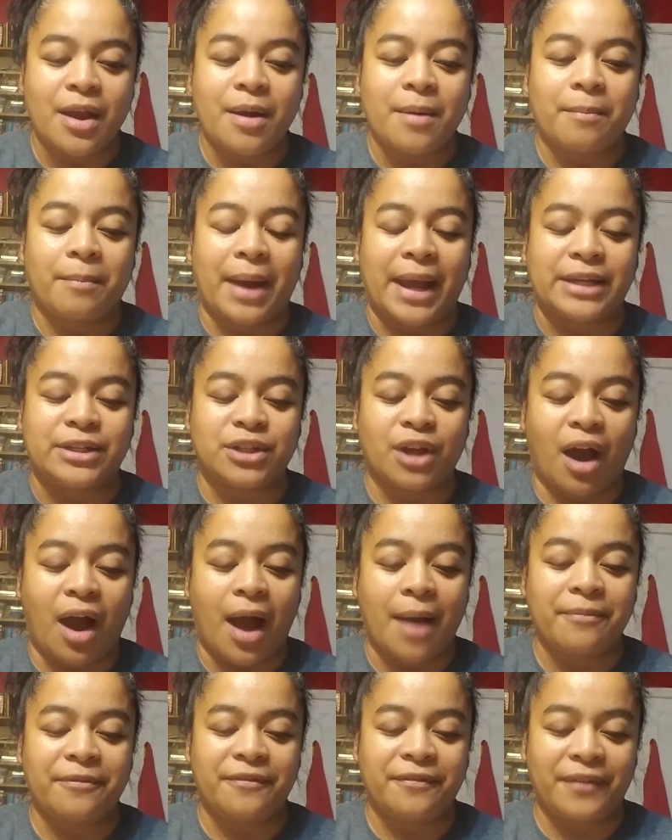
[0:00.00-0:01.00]
My
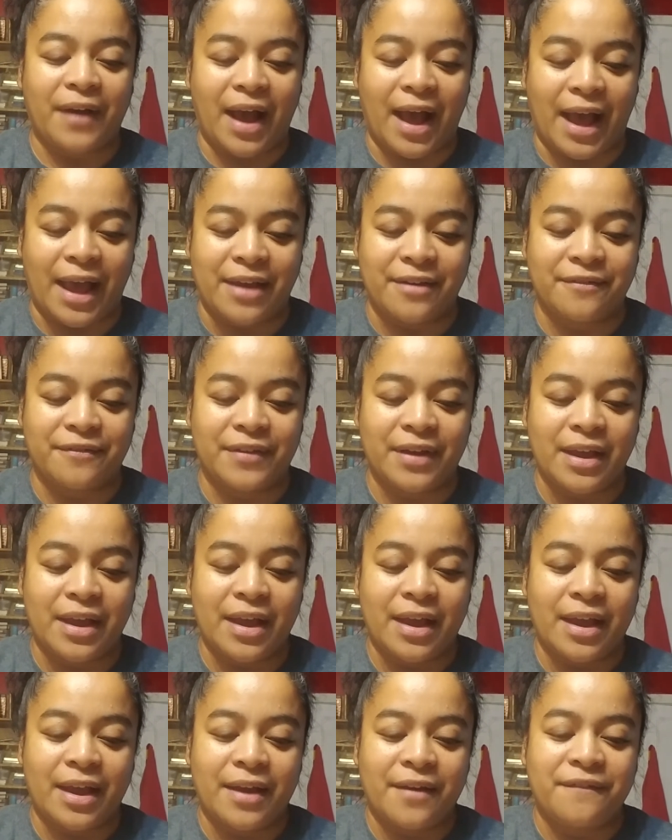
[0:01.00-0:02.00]
top 5
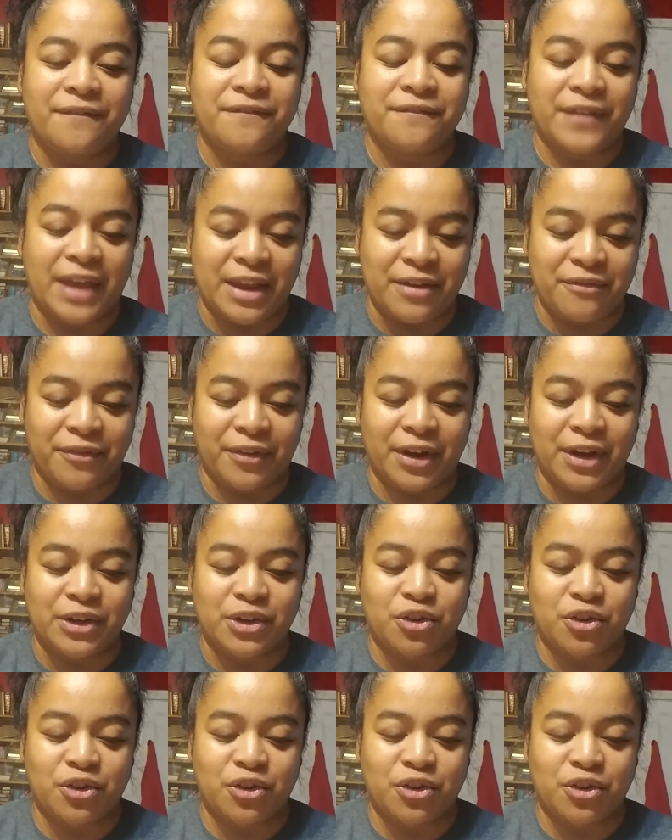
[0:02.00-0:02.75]
favorite